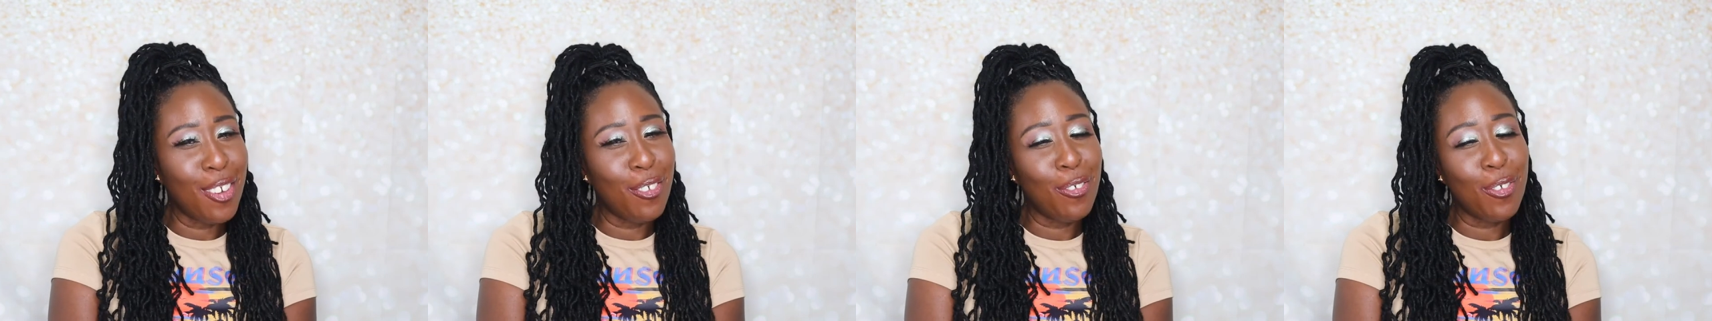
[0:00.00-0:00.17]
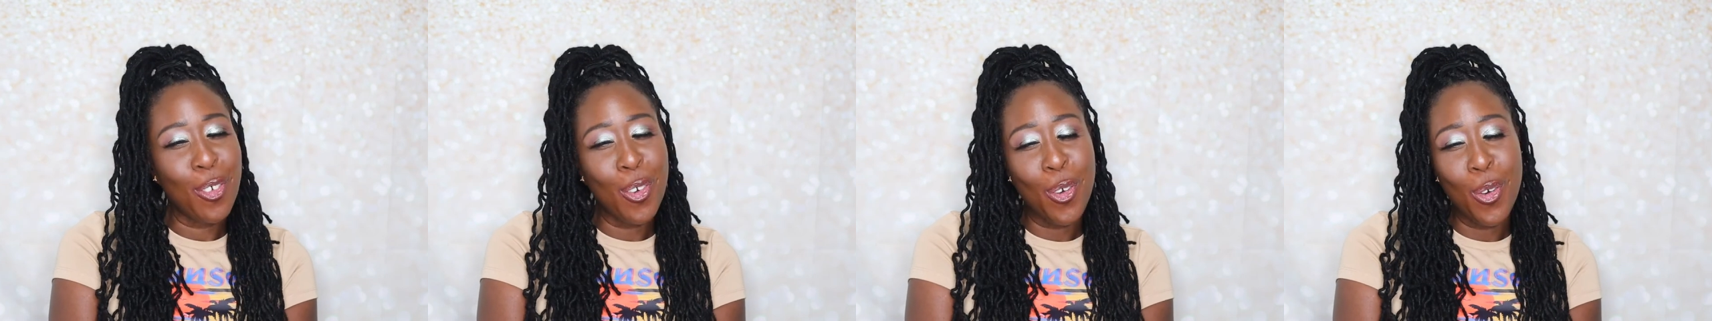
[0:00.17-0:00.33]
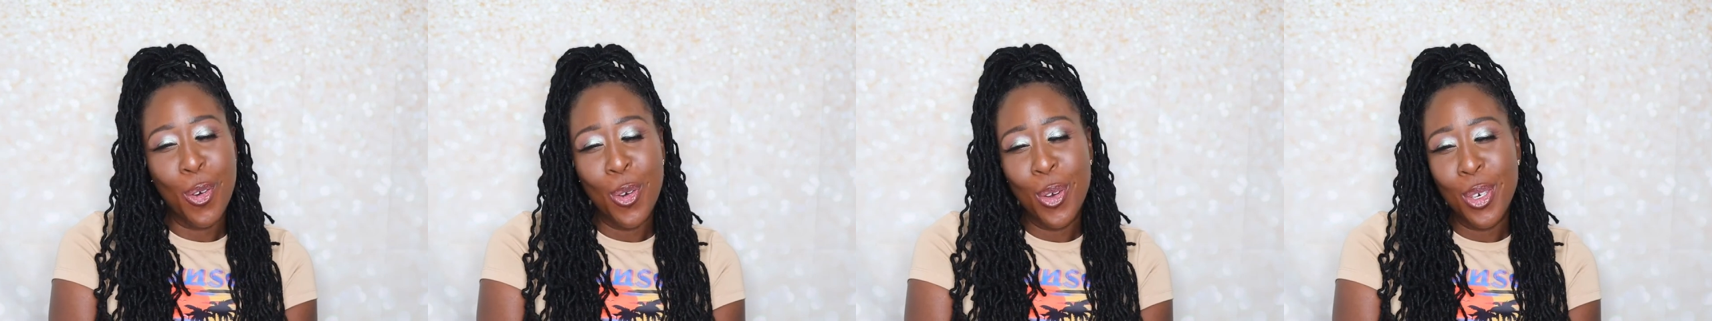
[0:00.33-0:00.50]
of
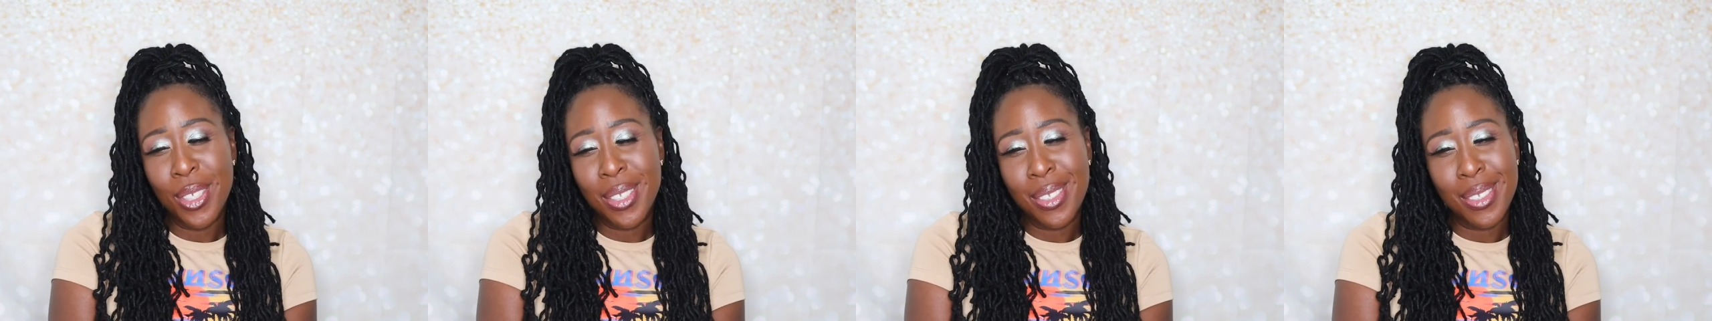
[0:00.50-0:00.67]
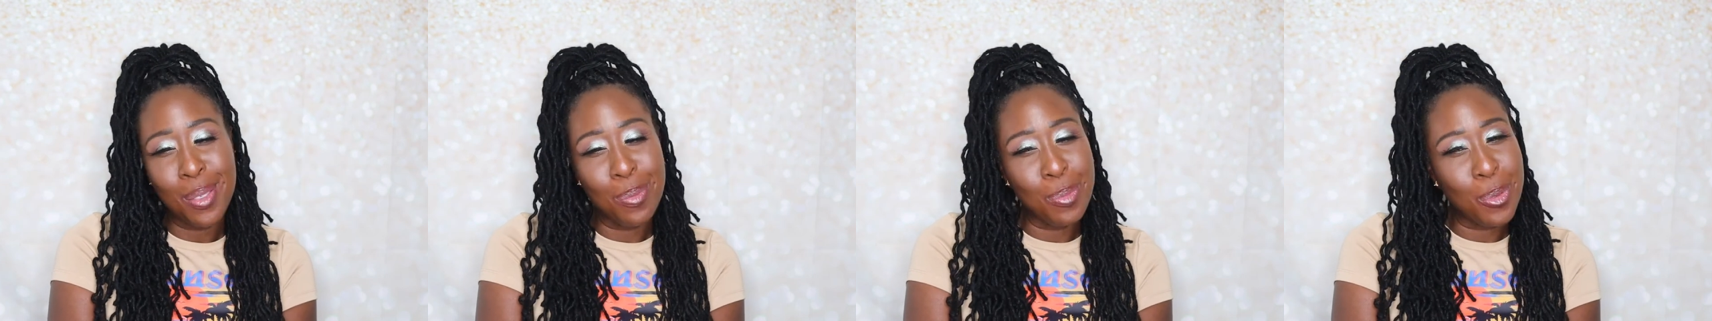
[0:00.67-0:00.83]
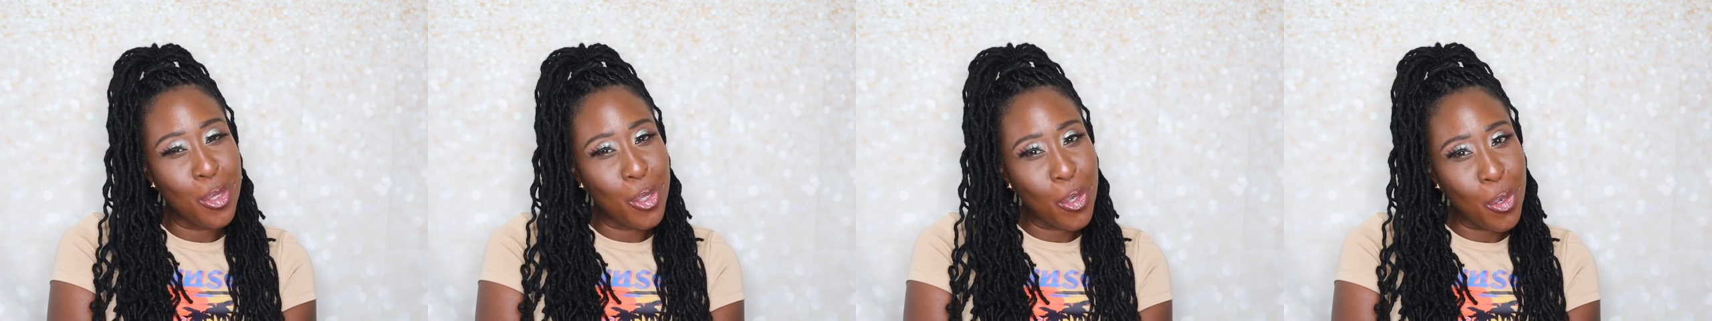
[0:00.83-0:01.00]
course
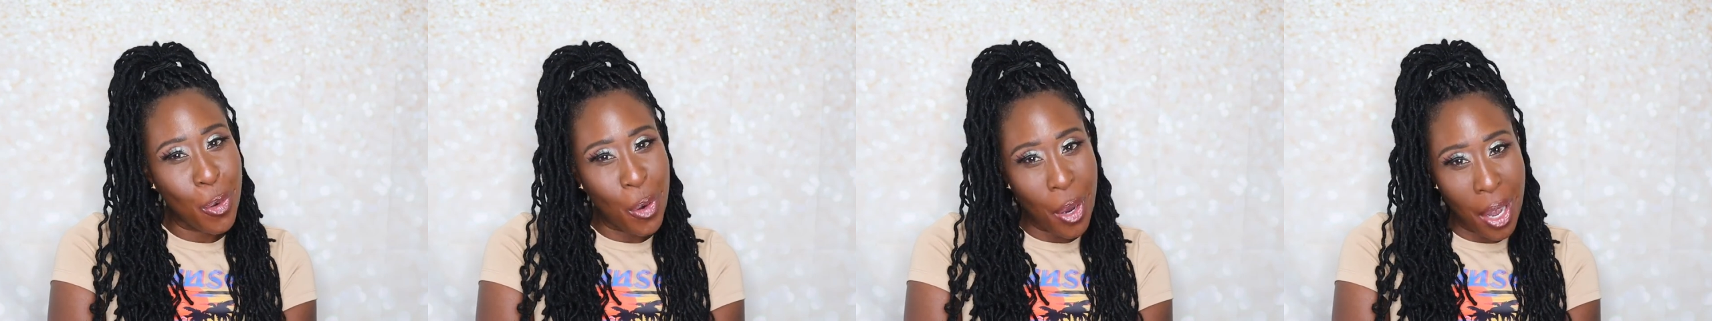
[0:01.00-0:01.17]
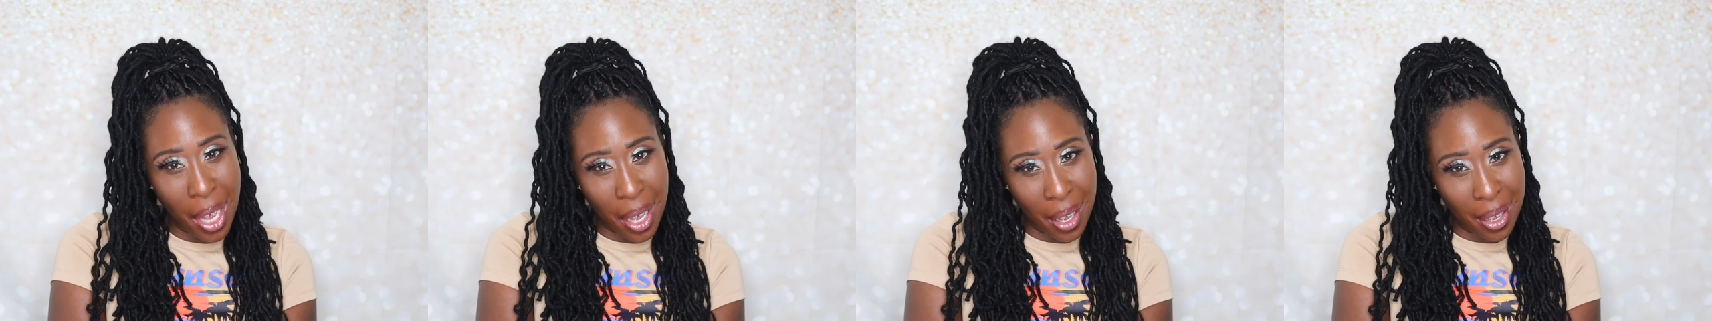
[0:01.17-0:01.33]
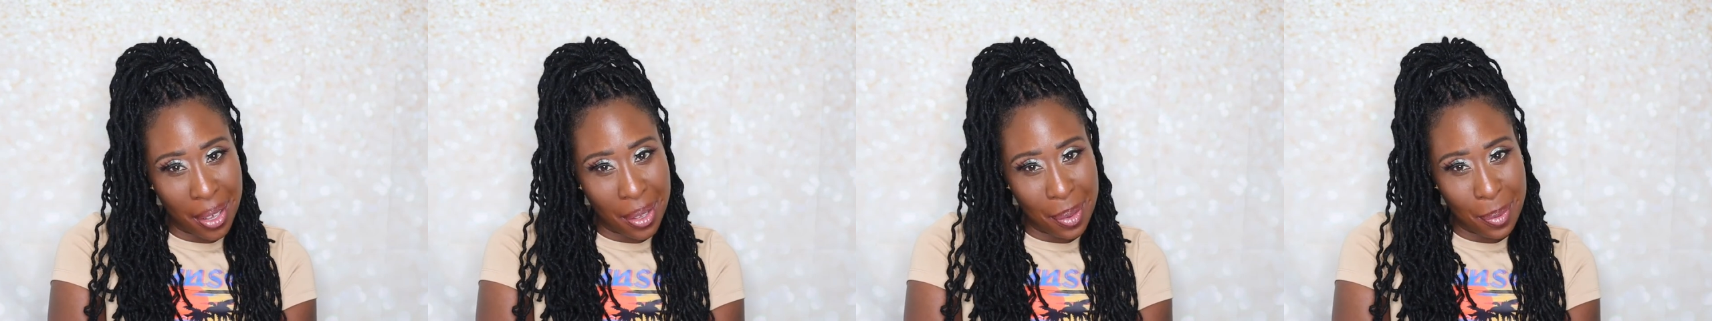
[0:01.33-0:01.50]

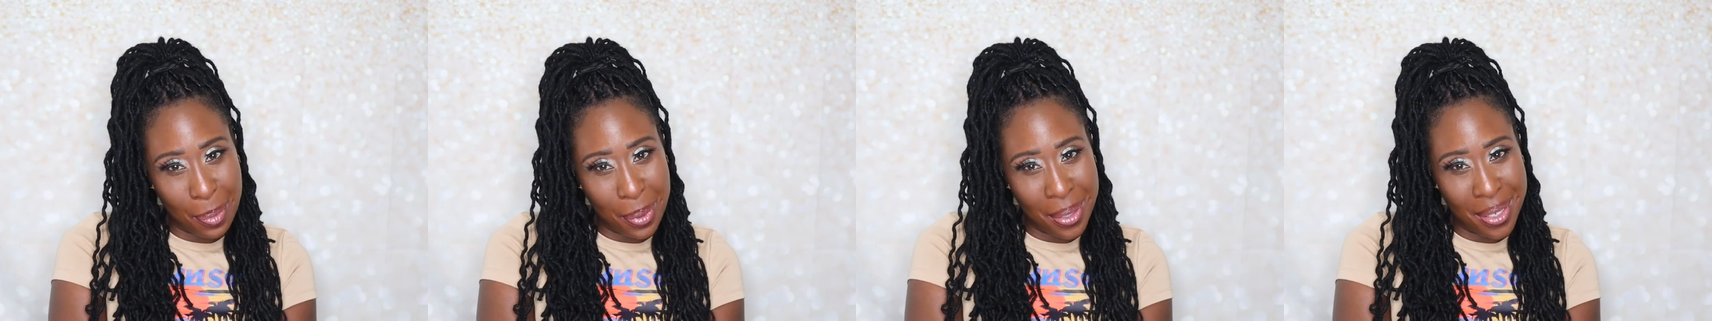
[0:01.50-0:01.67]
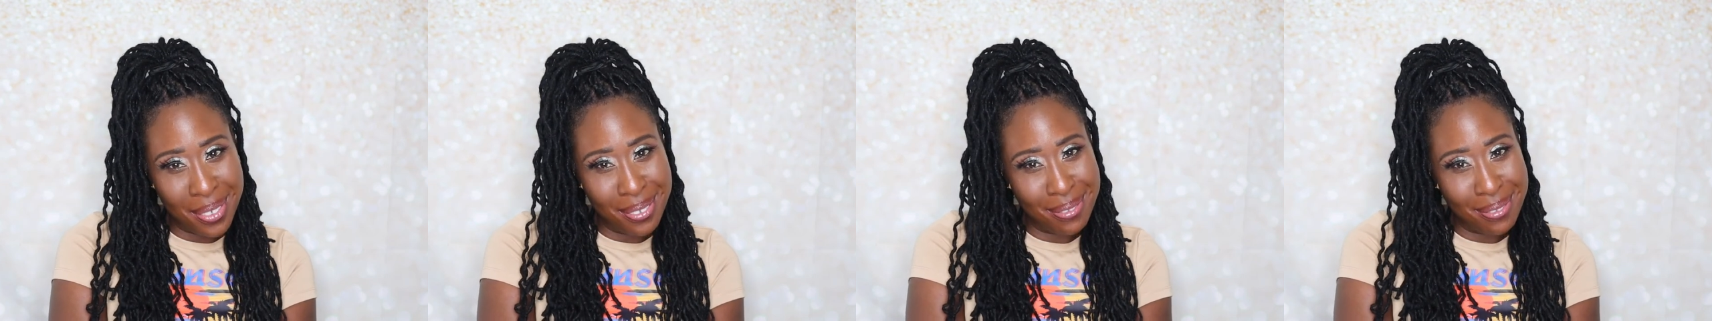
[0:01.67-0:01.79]
subscribe